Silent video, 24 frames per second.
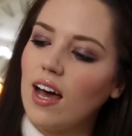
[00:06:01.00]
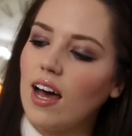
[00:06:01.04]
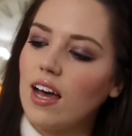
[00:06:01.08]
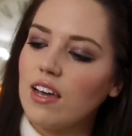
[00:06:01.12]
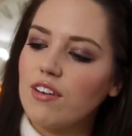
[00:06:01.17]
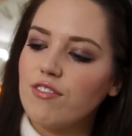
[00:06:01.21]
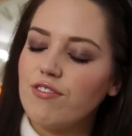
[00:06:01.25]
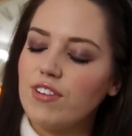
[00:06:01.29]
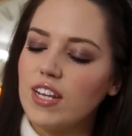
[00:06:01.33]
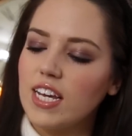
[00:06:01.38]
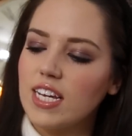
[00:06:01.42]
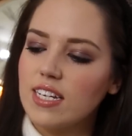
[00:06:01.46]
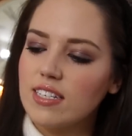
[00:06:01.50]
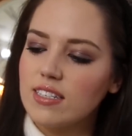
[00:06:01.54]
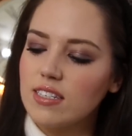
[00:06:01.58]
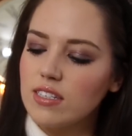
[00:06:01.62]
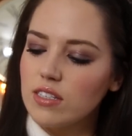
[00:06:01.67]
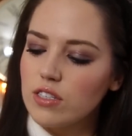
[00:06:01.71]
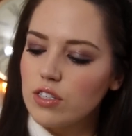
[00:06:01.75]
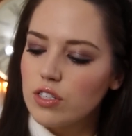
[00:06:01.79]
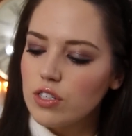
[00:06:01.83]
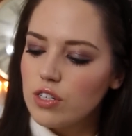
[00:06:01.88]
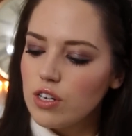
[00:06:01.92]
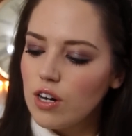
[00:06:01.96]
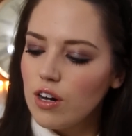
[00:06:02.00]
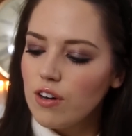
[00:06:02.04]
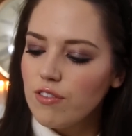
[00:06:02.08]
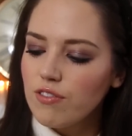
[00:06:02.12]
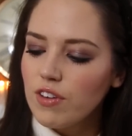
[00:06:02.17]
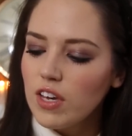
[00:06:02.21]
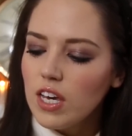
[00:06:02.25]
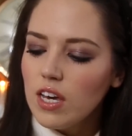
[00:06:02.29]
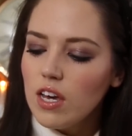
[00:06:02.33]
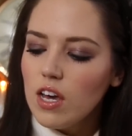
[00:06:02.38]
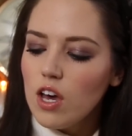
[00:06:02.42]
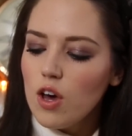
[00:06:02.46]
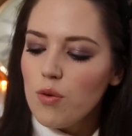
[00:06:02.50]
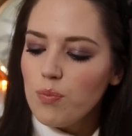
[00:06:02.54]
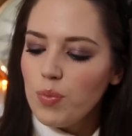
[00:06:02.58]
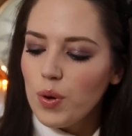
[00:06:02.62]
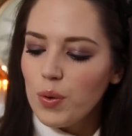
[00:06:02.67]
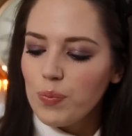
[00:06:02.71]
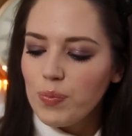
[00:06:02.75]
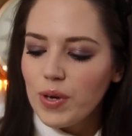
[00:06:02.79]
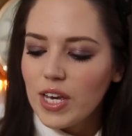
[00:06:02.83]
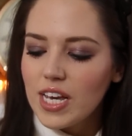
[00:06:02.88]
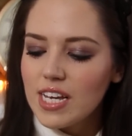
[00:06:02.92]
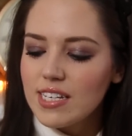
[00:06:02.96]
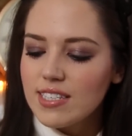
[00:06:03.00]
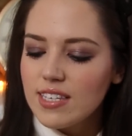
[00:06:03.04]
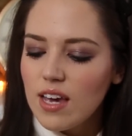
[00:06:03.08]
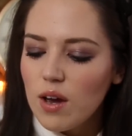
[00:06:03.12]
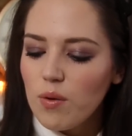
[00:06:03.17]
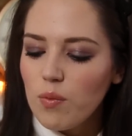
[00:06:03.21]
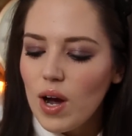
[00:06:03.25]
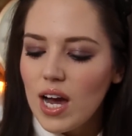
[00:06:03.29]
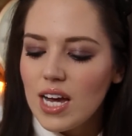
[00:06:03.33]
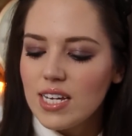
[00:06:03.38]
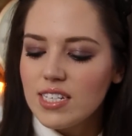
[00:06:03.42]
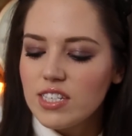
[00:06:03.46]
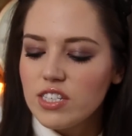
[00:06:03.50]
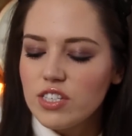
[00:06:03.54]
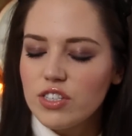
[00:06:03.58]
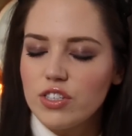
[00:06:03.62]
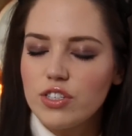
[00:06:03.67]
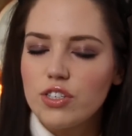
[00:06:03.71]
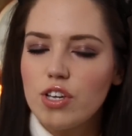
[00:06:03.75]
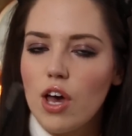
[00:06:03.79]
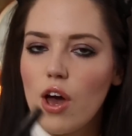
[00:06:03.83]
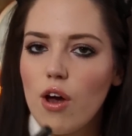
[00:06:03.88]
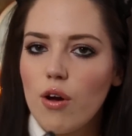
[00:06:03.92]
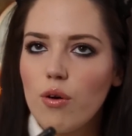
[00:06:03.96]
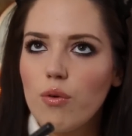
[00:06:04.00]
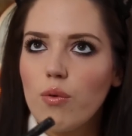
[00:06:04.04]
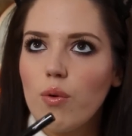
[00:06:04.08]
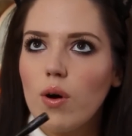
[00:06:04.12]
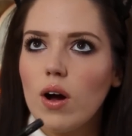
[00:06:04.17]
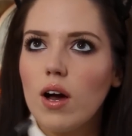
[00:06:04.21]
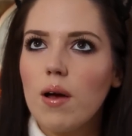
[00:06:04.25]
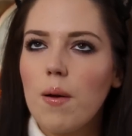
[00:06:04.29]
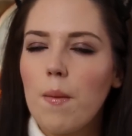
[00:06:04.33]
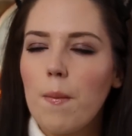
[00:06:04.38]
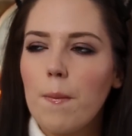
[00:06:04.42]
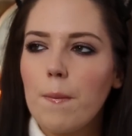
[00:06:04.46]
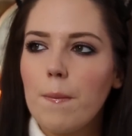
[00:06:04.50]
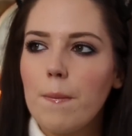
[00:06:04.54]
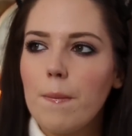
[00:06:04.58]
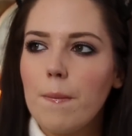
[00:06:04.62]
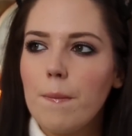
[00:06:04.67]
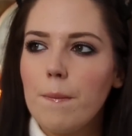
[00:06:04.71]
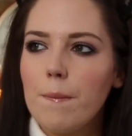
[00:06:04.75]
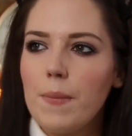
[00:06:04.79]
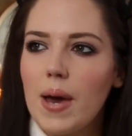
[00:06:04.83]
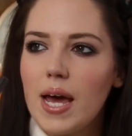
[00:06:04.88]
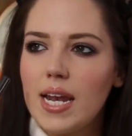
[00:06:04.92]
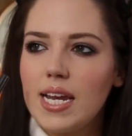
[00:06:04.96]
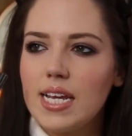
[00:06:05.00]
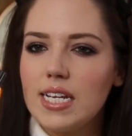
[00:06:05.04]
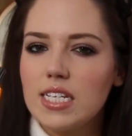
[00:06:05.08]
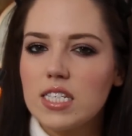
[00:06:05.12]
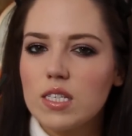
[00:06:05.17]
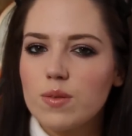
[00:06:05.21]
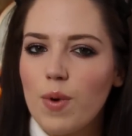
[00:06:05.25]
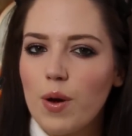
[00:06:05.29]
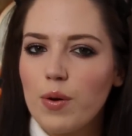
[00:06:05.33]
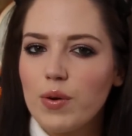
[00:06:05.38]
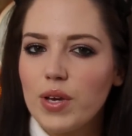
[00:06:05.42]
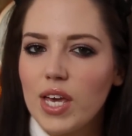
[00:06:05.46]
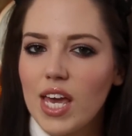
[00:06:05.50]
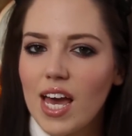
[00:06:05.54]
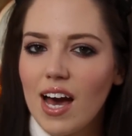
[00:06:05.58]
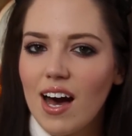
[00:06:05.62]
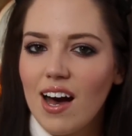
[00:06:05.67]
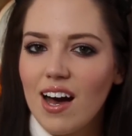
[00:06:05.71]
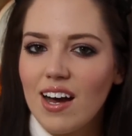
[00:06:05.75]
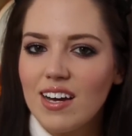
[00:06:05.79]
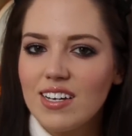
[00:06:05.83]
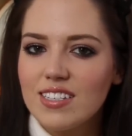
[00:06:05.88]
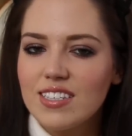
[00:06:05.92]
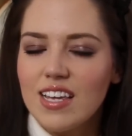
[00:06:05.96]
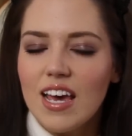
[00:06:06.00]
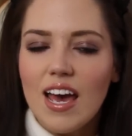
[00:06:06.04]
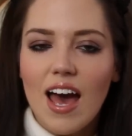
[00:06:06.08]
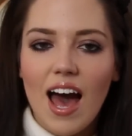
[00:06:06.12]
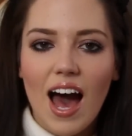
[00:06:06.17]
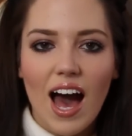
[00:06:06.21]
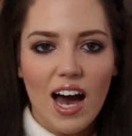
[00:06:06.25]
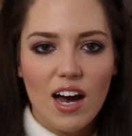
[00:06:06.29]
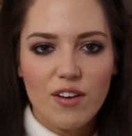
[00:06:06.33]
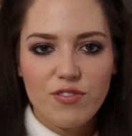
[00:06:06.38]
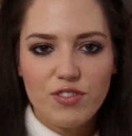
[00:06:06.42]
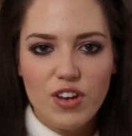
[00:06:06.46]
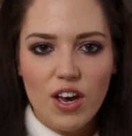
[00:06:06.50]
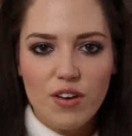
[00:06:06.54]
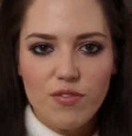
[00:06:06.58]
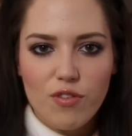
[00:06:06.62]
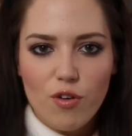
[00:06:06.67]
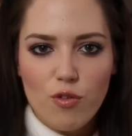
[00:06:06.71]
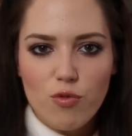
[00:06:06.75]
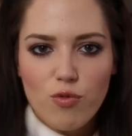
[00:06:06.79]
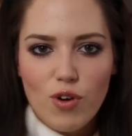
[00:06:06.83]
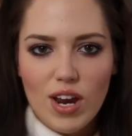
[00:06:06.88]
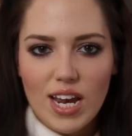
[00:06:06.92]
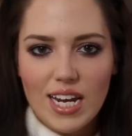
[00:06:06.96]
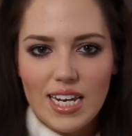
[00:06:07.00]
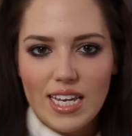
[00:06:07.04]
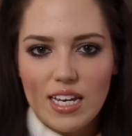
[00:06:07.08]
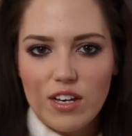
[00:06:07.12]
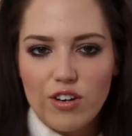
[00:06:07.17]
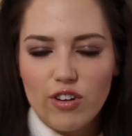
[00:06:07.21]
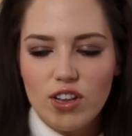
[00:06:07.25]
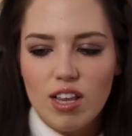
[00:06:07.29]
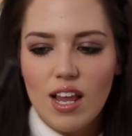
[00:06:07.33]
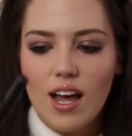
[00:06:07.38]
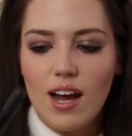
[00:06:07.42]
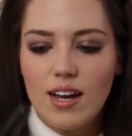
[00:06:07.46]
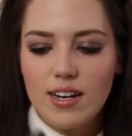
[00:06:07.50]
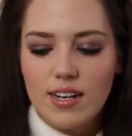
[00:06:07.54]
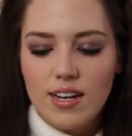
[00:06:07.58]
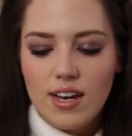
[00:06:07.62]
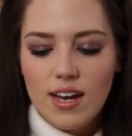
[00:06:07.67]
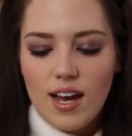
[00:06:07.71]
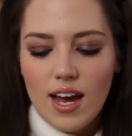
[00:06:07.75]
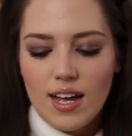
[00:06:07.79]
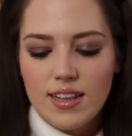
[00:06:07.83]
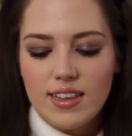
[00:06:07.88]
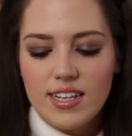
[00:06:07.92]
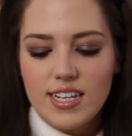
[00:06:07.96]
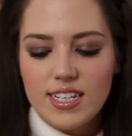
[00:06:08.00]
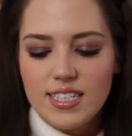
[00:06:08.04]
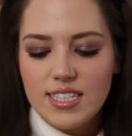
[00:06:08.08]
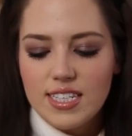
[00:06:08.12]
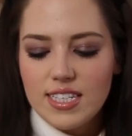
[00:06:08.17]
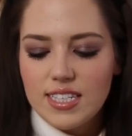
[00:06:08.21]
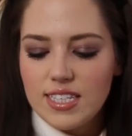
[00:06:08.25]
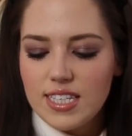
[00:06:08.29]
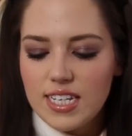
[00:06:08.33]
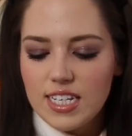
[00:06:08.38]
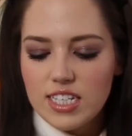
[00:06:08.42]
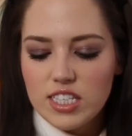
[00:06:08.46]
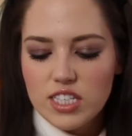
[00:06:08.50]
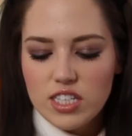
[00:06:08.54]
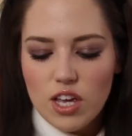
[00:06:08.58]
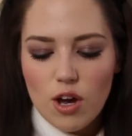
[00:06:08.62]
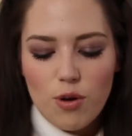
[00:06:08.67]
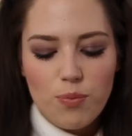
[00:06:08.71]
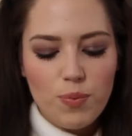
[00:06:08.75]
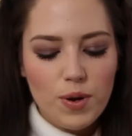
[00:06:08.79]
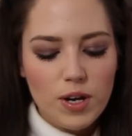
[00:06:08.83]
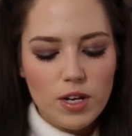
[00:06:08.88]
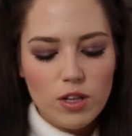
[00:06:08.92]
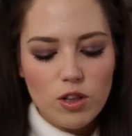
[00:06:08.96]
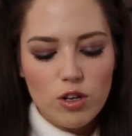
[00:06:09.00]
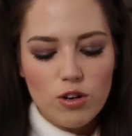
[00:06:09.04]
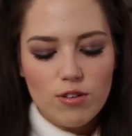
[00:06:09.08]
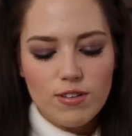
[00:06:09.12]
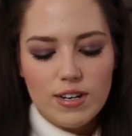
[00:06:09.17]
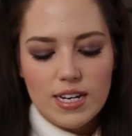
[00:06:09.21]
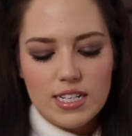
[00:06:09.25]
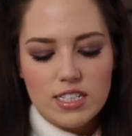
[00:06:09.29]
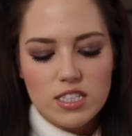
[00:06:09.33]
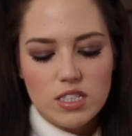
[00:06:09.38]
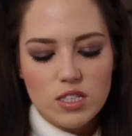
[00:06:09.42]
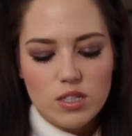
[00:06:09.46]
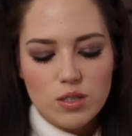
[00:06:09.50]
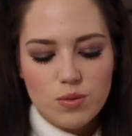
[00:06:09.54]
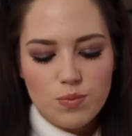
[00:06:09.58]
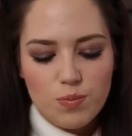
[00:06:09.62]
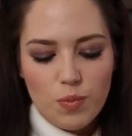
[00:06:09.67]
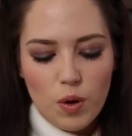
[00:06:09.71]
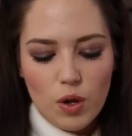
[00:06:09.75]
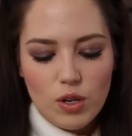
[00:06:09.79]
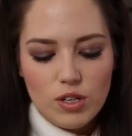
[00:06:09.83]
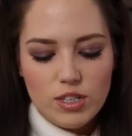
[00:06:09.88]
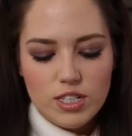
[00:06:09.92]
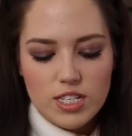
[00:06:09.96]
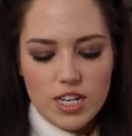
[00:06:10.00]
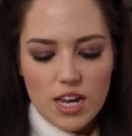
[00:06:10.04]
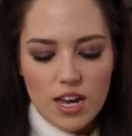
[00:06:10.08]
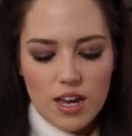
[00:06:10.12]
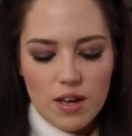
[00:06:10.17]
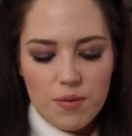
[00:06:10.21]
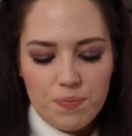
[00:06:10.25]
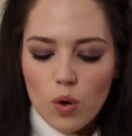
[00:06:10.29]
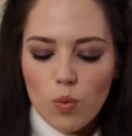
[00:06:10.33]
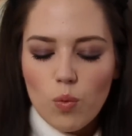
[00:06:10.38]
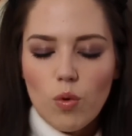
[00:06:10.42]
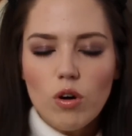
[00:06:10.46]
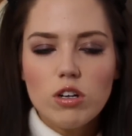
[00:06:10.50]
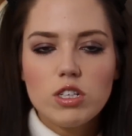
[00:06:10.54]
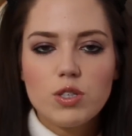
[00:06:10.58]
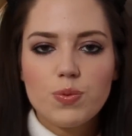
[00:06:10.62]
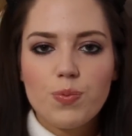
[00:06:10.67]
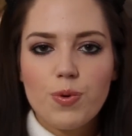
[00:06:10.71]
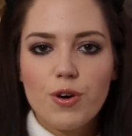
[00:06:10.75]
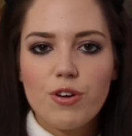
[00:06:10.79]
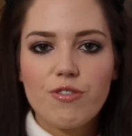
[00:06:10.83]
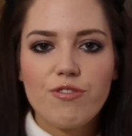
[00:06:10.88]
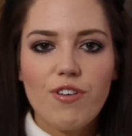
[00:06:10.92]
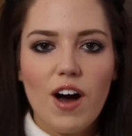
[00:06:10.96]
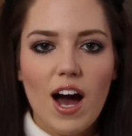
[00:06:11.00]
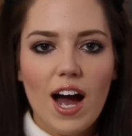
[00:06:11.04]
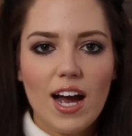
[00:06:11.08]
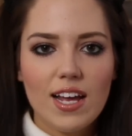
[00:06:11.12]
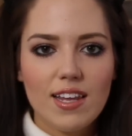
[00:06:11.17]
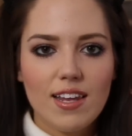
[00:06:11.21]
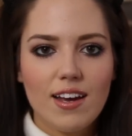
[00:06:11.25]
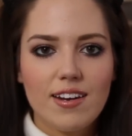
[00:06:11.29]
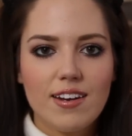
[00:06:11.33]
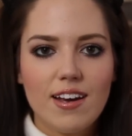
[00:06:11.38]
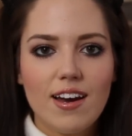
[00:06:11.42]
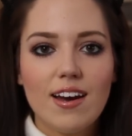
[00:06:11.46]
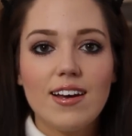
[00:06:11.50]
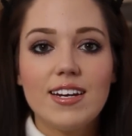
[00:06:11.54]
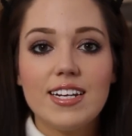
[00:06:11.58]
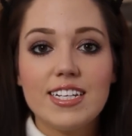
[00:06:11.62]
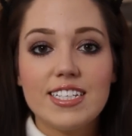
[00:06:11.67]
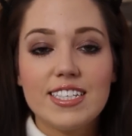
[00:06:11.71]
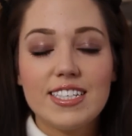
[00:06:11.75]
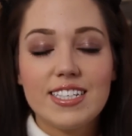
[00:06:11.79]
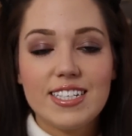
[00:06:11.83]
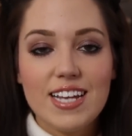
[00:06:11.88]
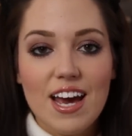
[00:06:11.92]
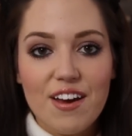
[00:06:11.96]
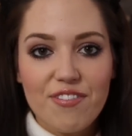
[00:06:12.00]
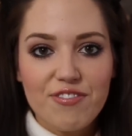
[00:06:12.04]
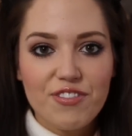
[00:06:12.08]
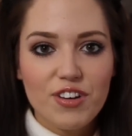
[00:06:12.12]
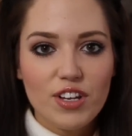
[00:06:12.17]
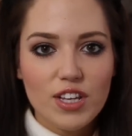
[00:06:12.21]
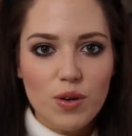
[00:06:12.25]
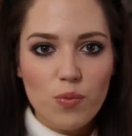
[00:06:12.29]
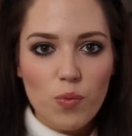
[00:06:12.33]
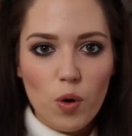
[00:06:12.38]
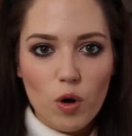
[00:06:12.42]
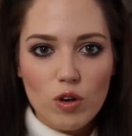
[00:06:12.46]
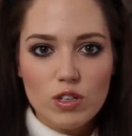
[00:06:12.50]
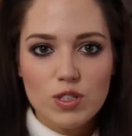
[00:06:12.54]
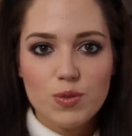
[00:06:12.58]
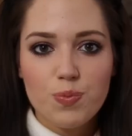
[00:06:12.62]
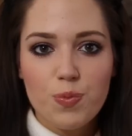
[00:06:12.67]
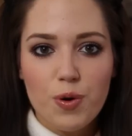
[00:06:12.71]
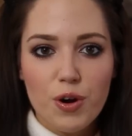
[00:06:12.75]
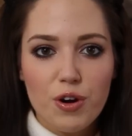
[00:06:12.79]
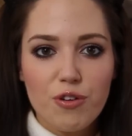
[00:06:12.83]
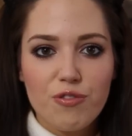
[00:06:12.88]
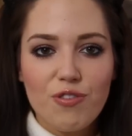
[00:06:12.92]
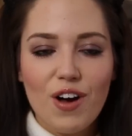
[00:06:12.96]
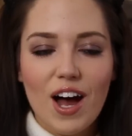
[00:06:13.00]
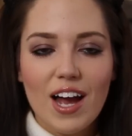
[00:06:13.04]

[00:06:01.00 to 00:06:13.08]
eye flicks and stuff. But because I wear so many smoky eyes, I have to have a really good liner and this is the Soap & Glory Smolder waterproof eyeliner and it's definitely waterproof.